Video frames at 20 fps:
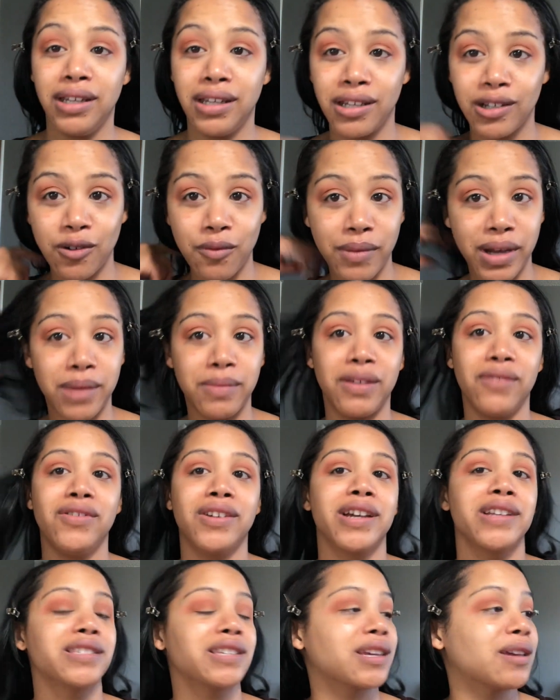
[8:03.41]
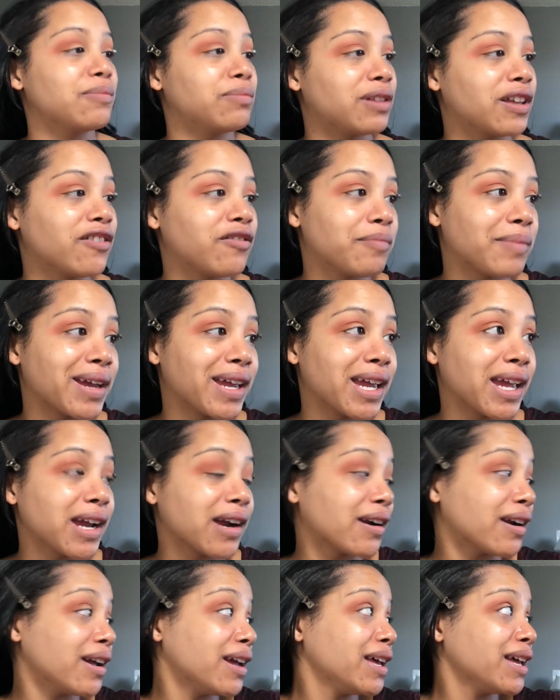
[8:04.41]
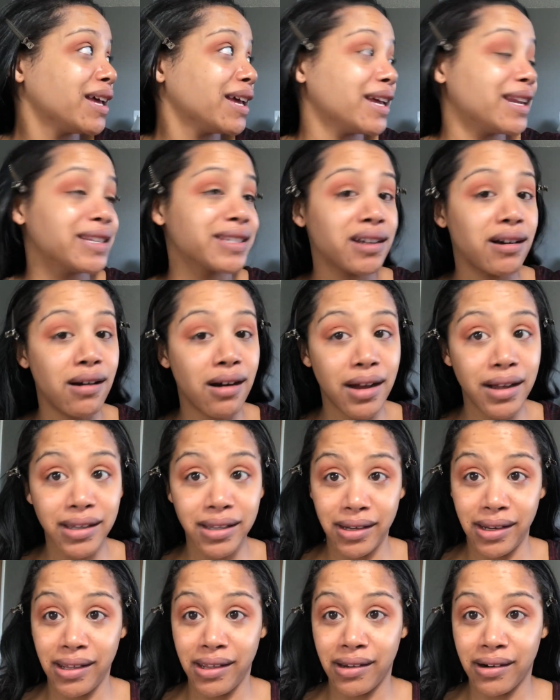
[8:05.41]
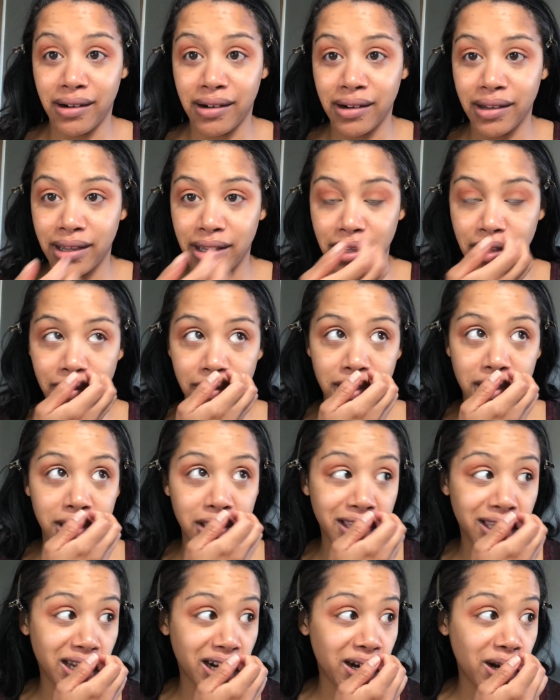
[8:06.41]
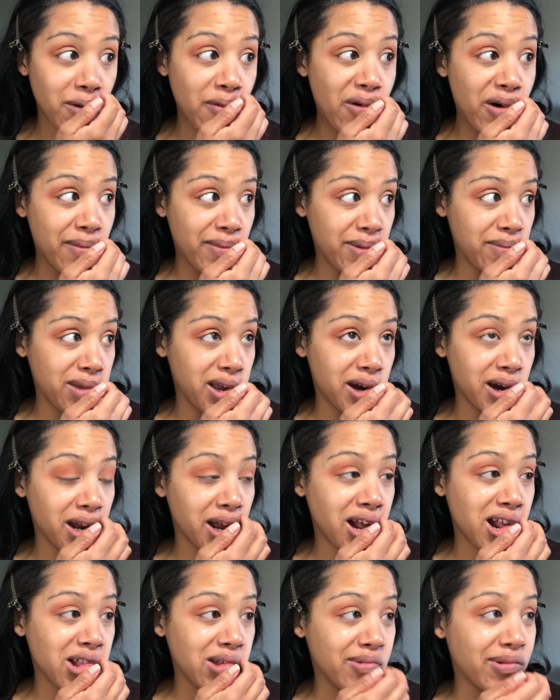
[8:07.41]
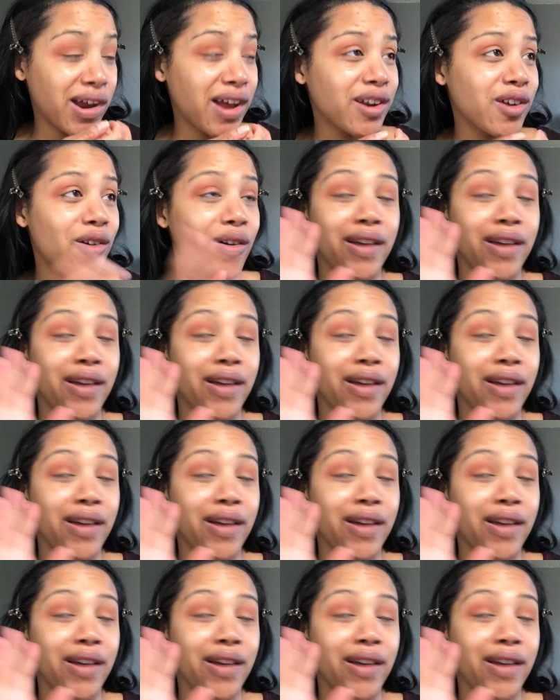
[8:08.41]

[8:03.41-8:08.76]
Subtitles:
Don't mind me, you guys. I keep playing with my hair. It is hot in here. It is starting to warm up here in Colorado.